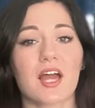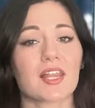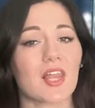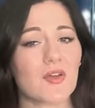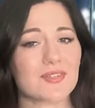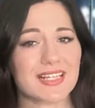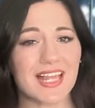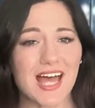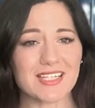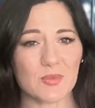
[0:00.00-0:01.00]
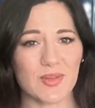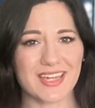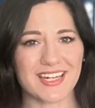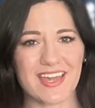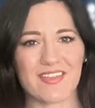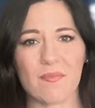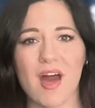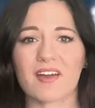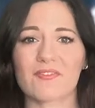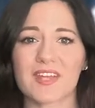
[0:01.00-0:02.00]
closed last week near the
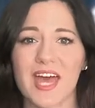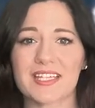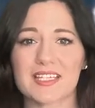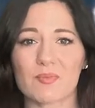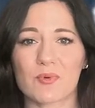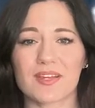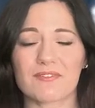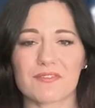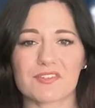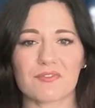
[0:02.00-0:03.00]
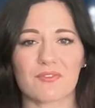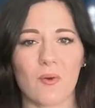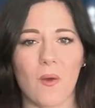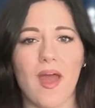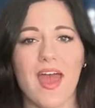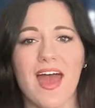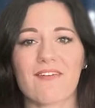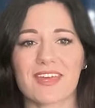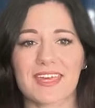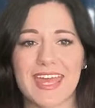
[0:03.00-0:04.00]
mark of ninety point five four,
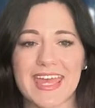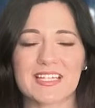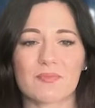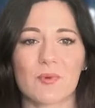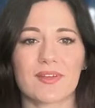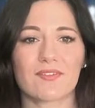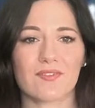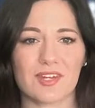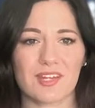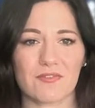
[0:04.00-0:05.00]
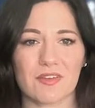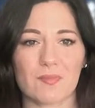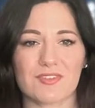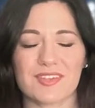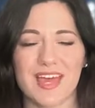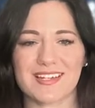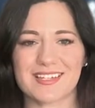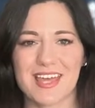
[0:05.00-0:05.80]
having gained zero point three three percent.